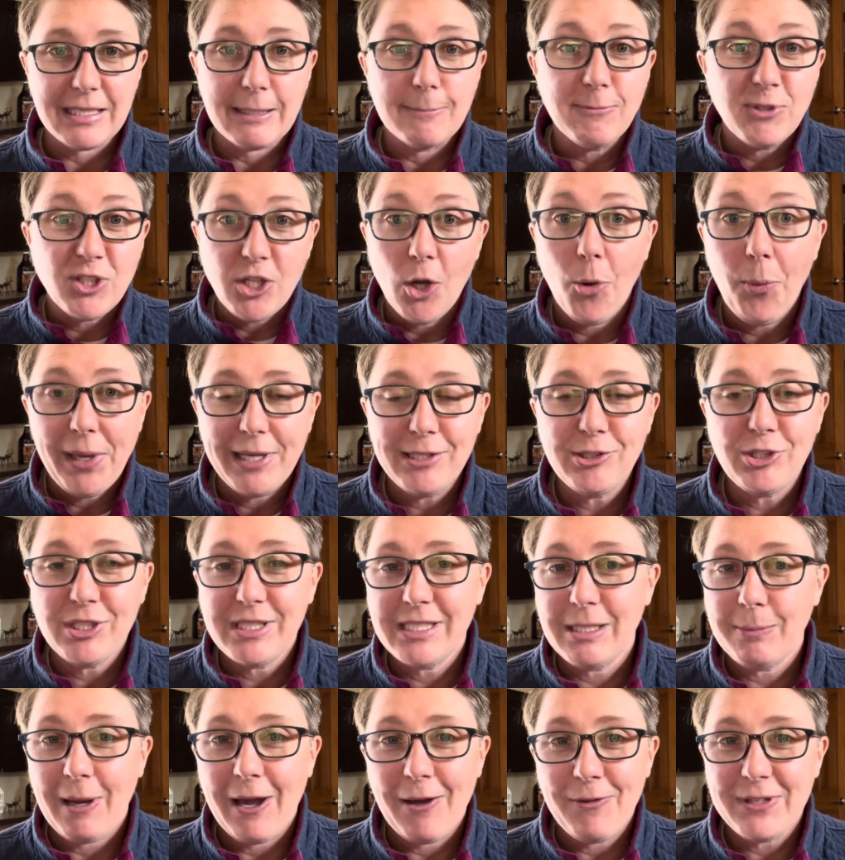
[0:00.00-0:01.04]
I'm so anxious
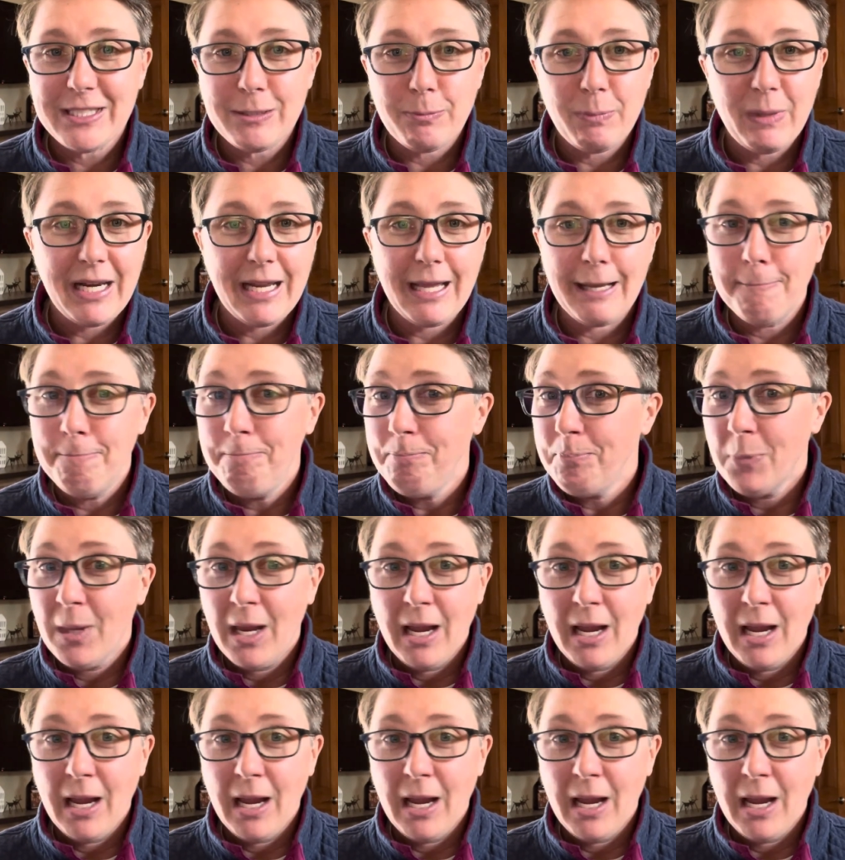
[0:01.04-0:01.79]
about this meeting.